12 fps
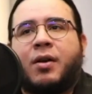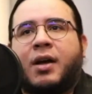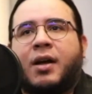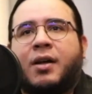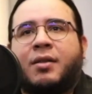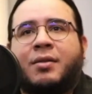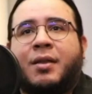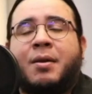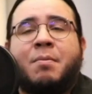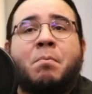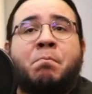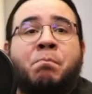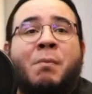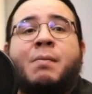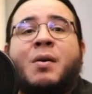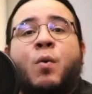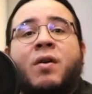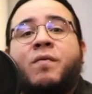
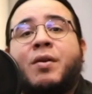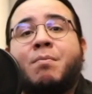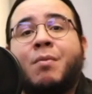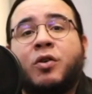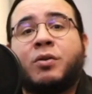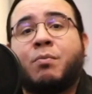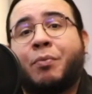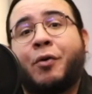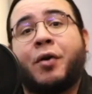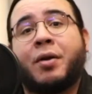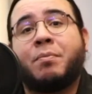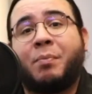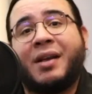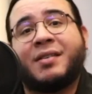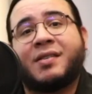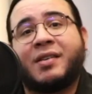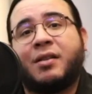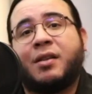maybe one of the most important
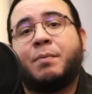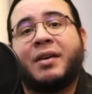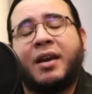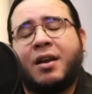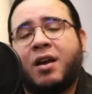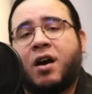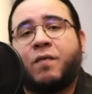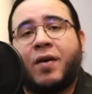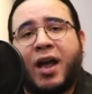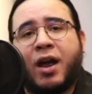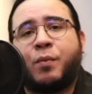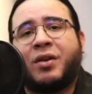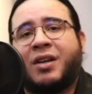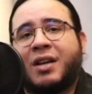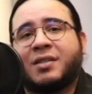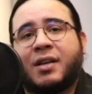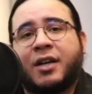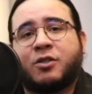pieces in the beginning of every
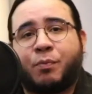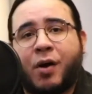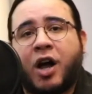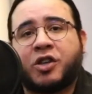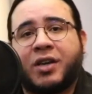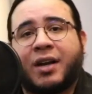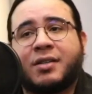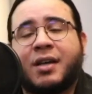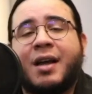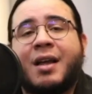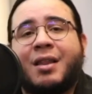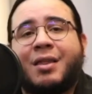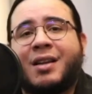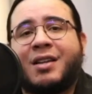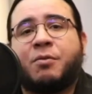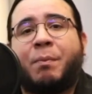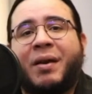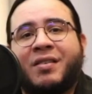data science project, that is
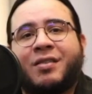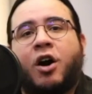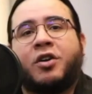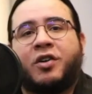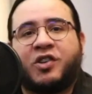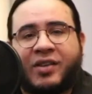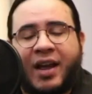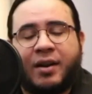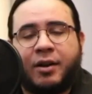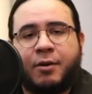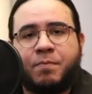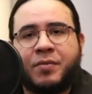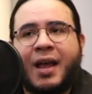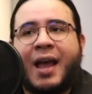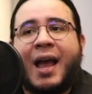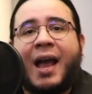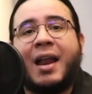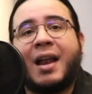business understanding.
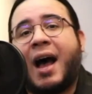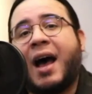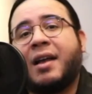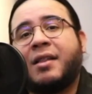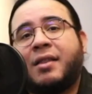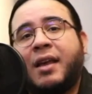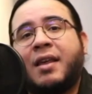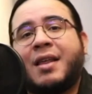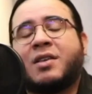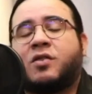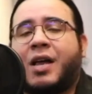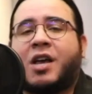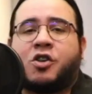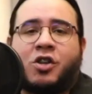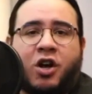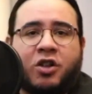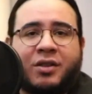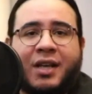And I did a session
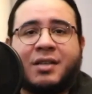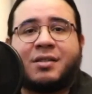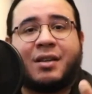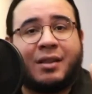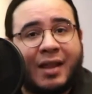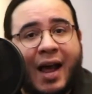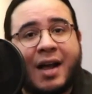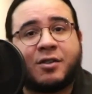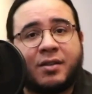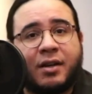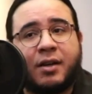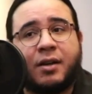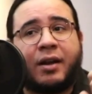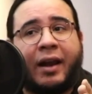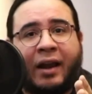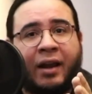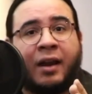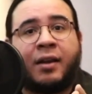on this
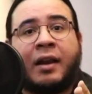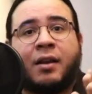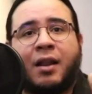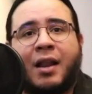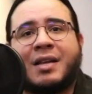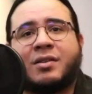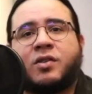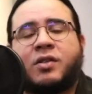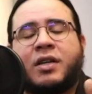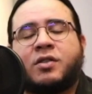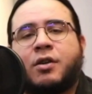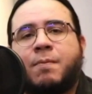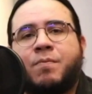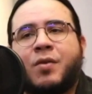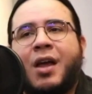in the last season,